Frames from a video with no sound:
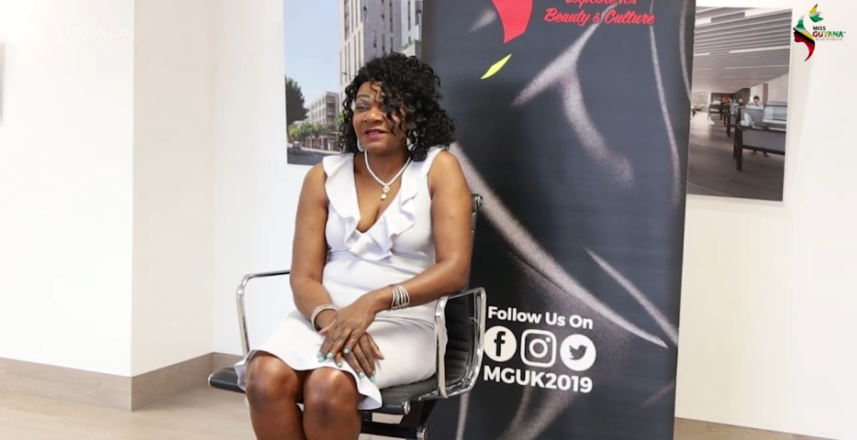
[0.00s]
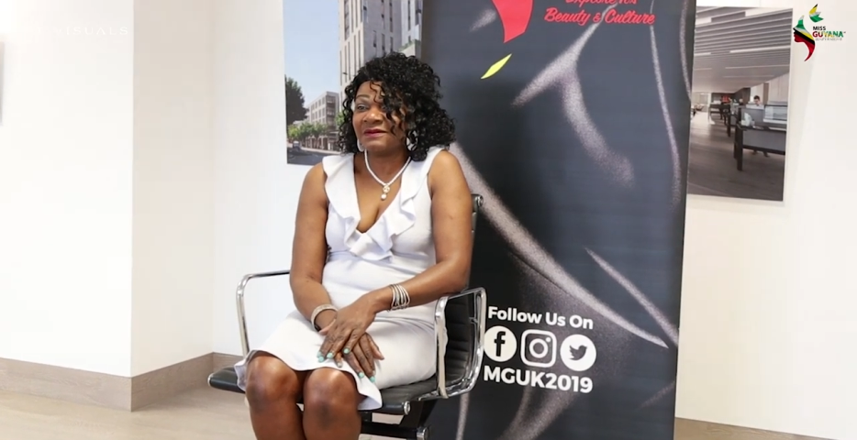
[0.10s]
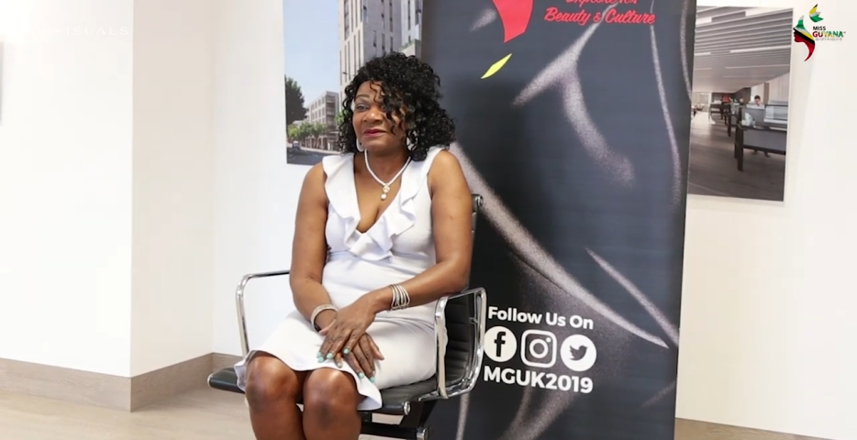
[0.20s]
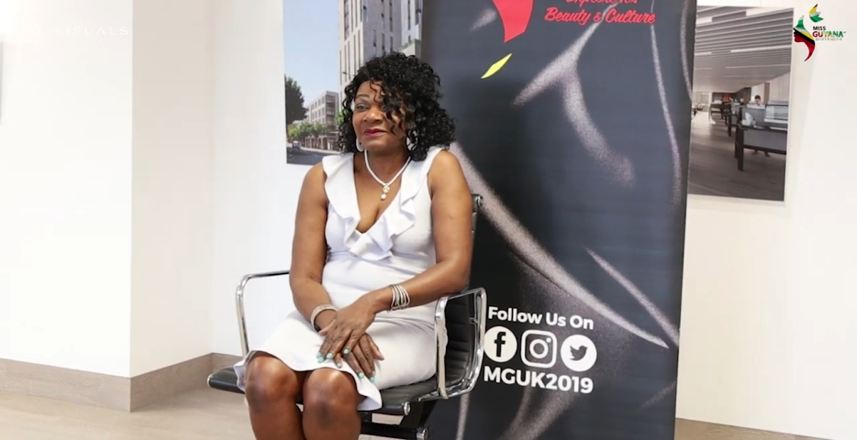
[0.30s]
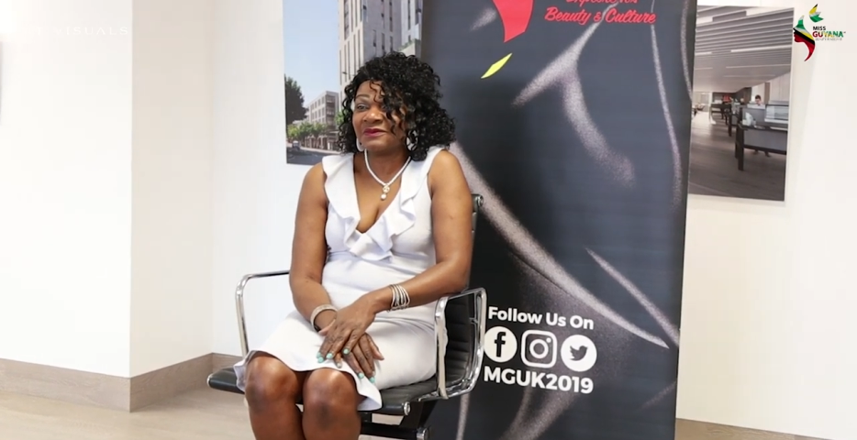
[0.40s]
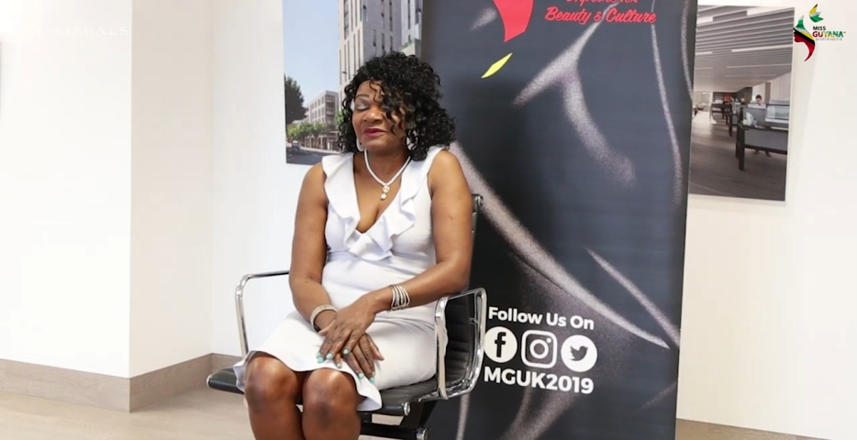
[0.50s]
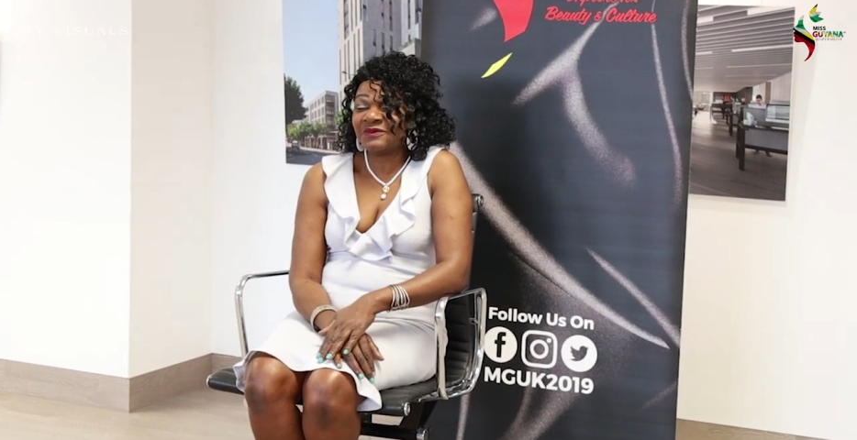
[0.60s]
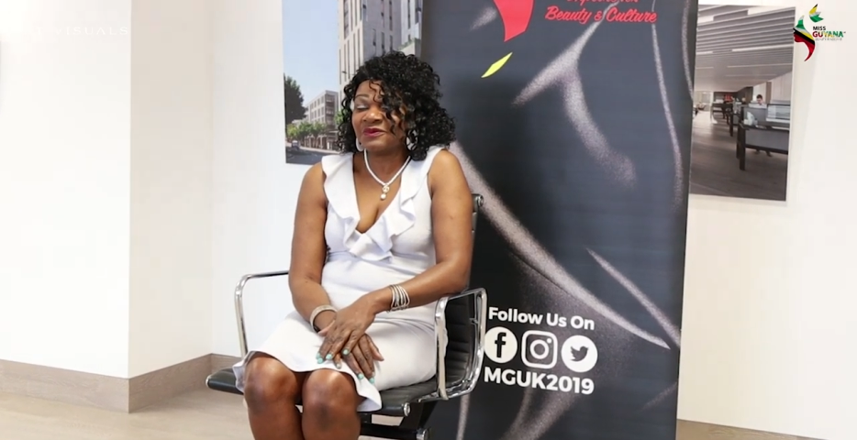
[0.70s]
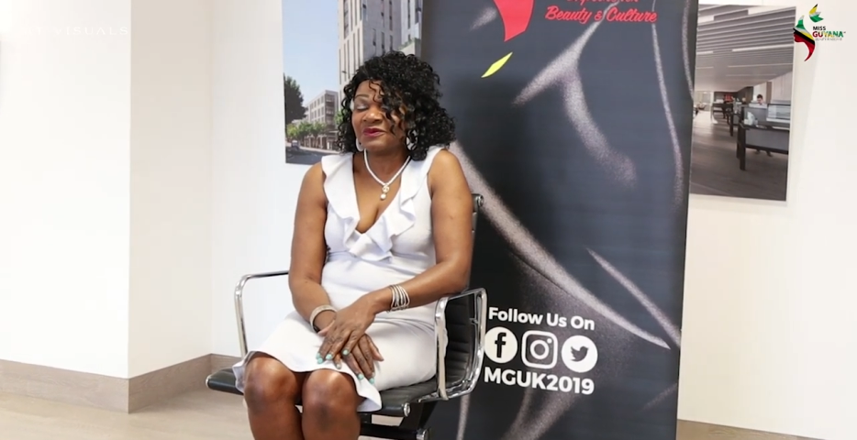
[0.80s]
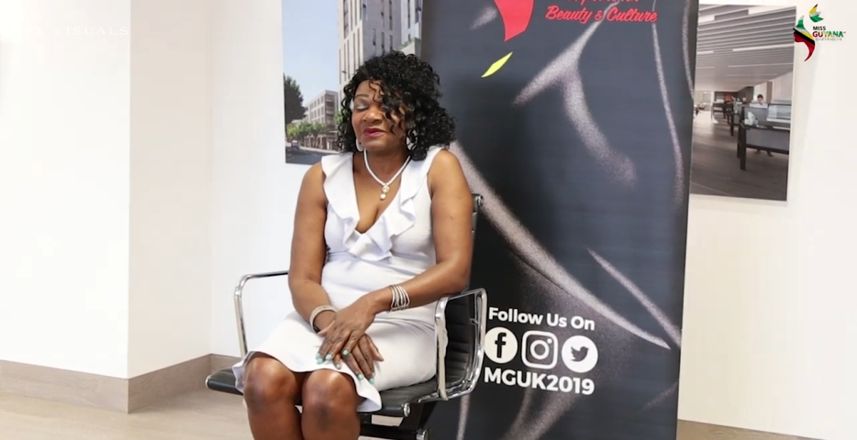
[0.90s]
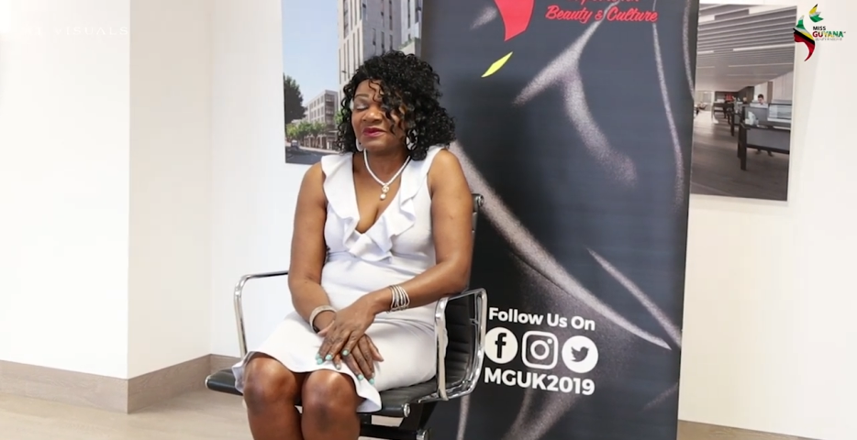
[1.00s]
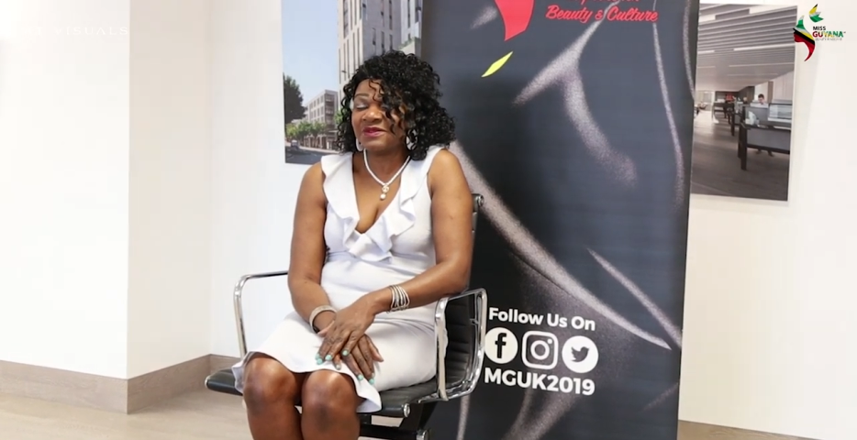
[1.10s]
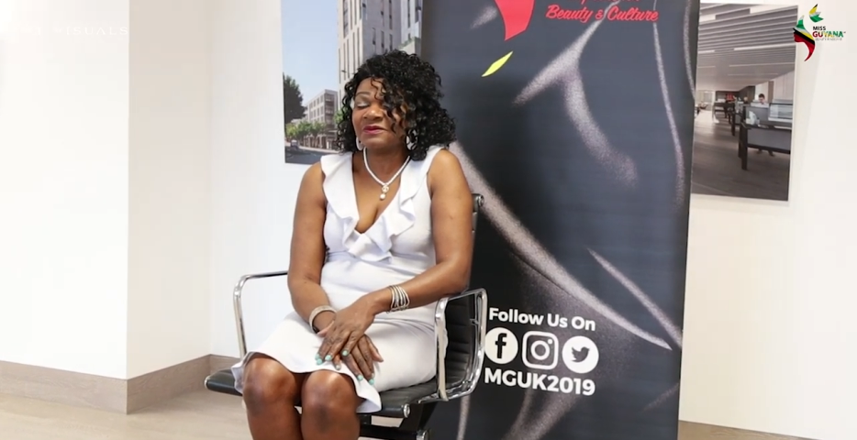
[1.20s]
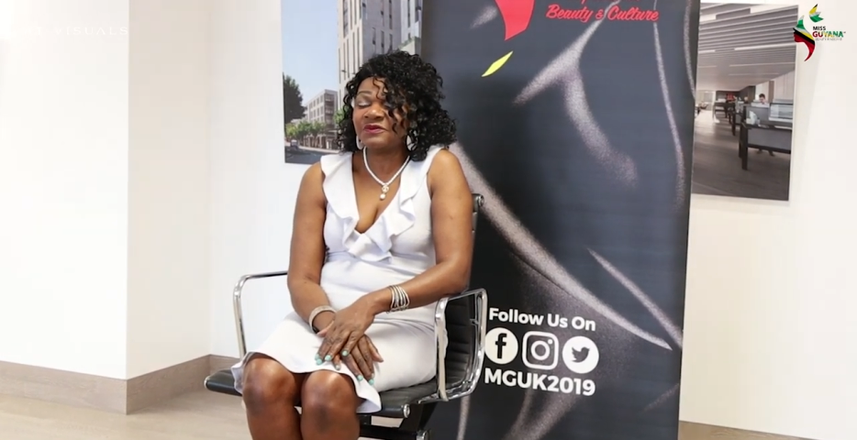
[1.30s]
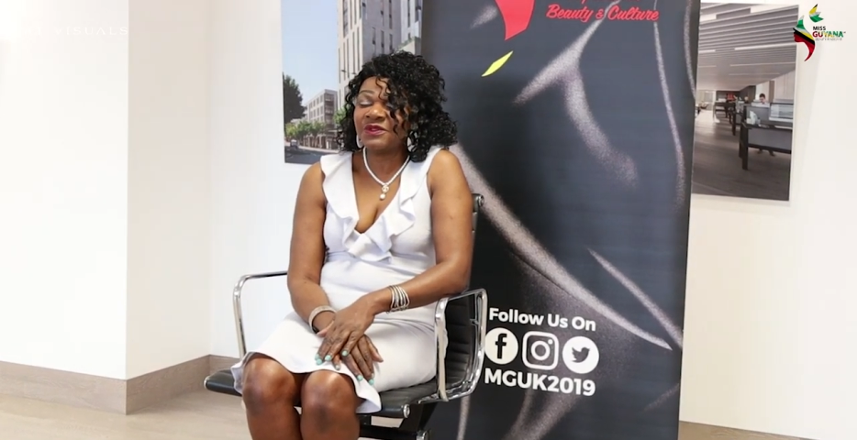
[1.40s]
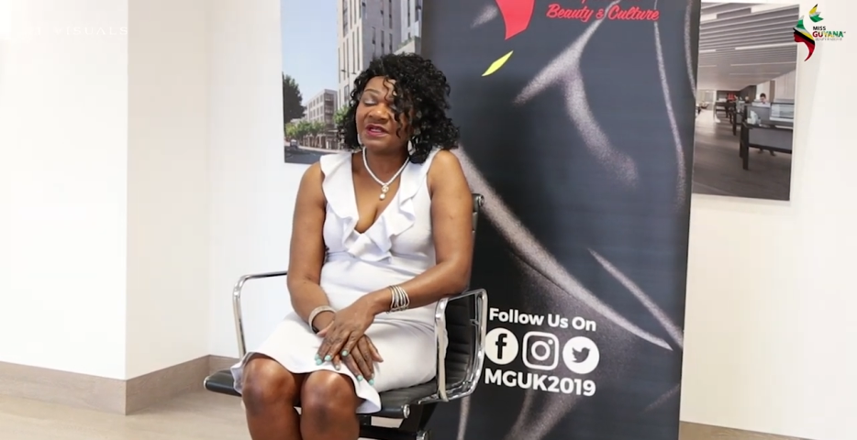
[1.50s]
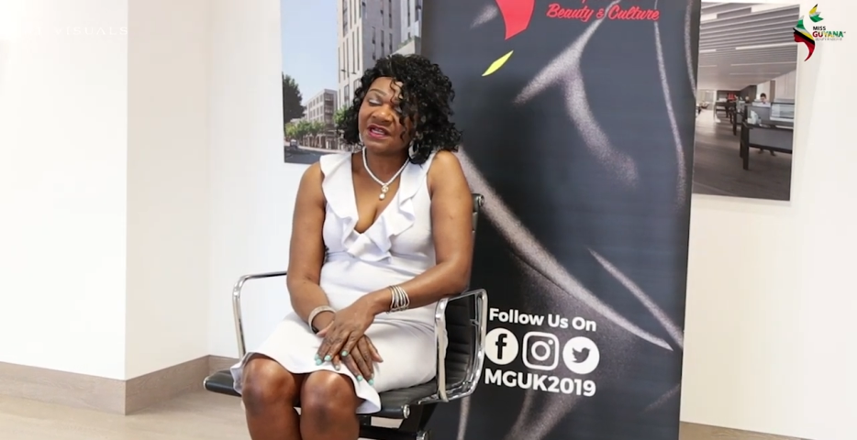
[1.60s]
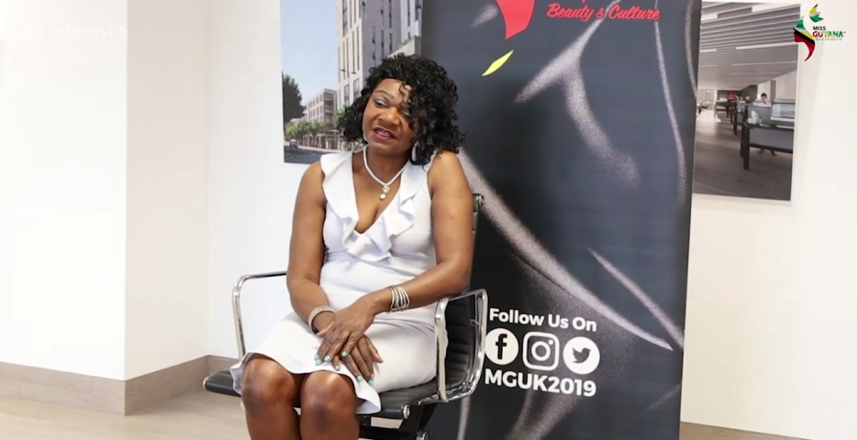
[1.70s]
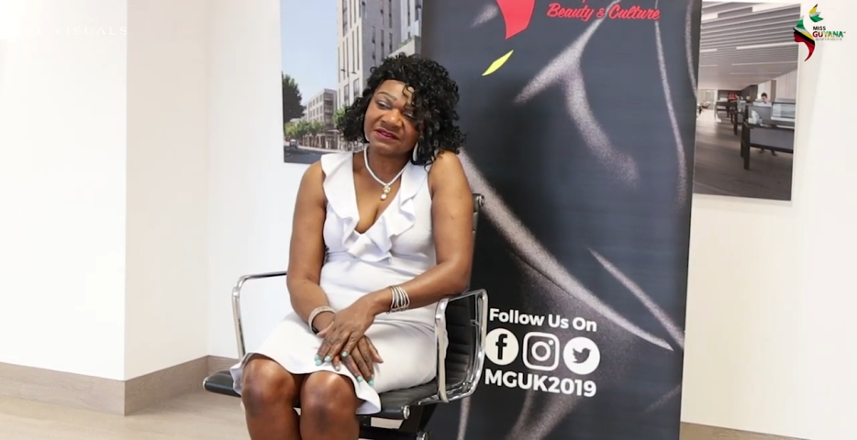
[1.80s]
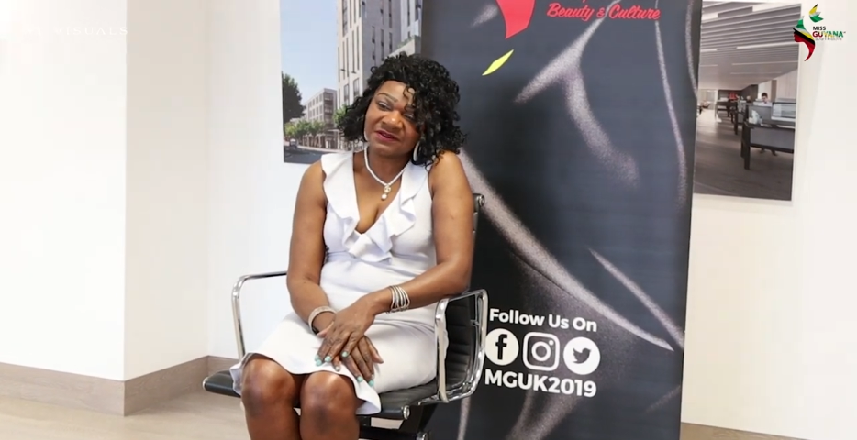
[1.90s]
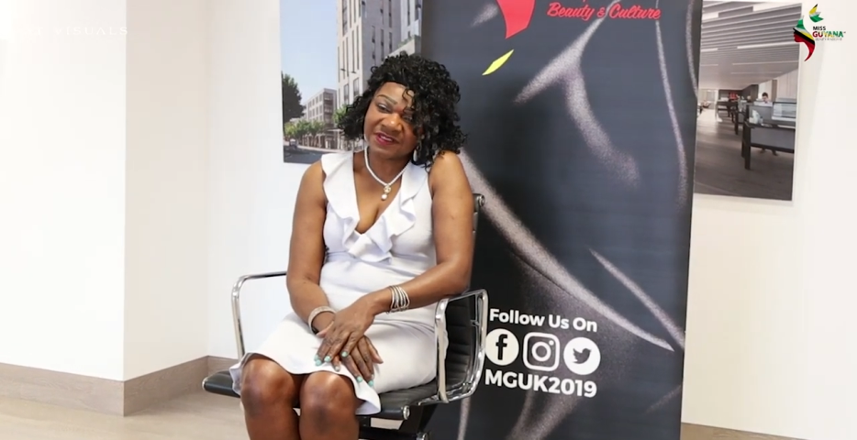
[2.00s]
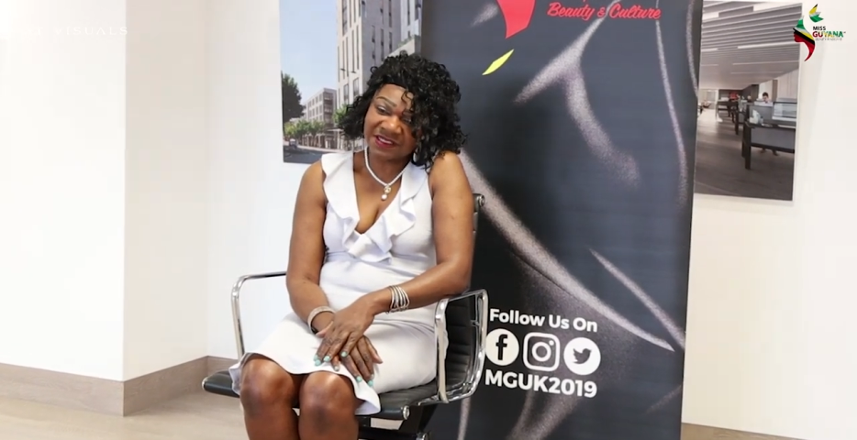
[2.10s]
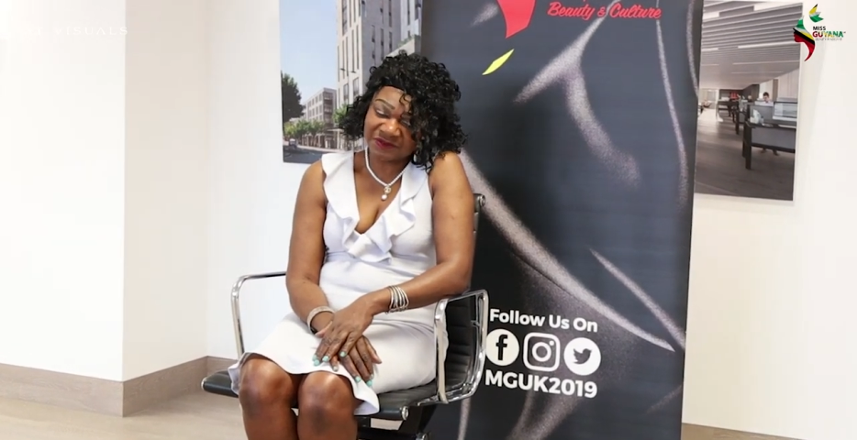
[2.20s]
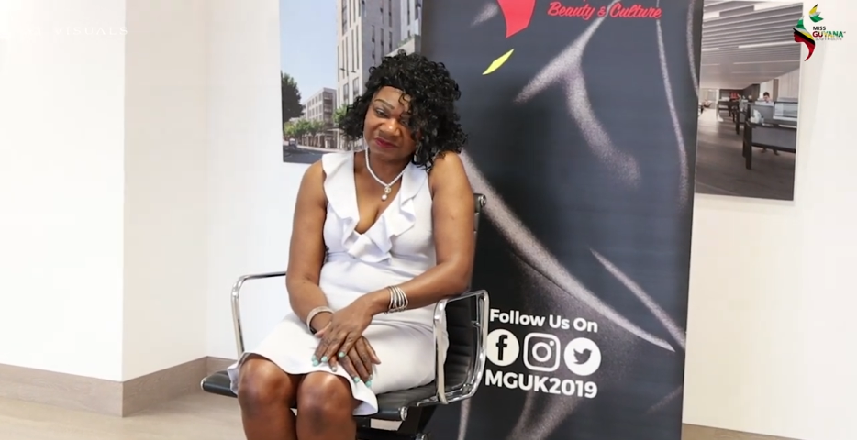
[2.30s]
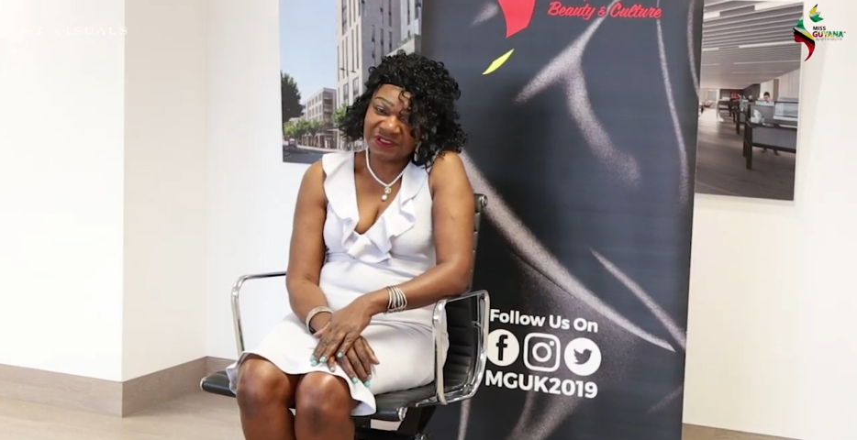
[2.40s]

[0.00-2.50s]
I'd like to thank